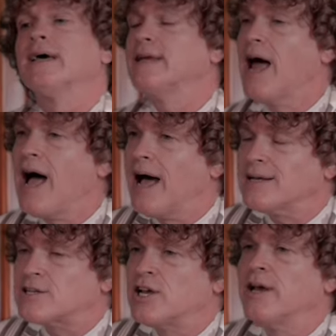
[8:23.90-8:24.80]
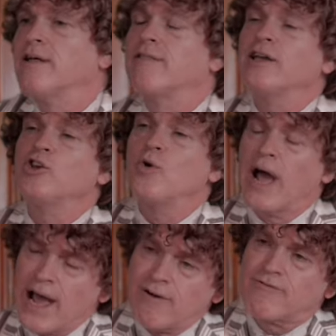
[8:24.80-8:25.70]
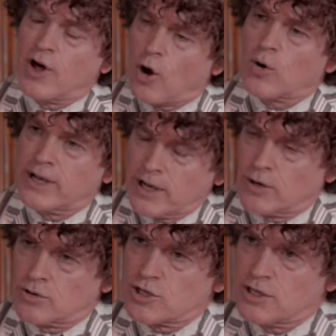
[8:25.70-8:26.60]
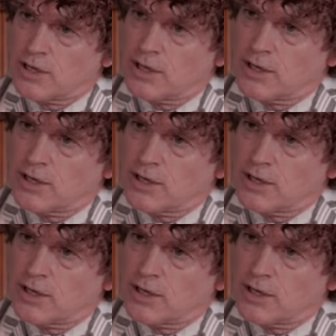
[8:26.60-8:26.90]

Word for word: not that you have the Holy Ghost.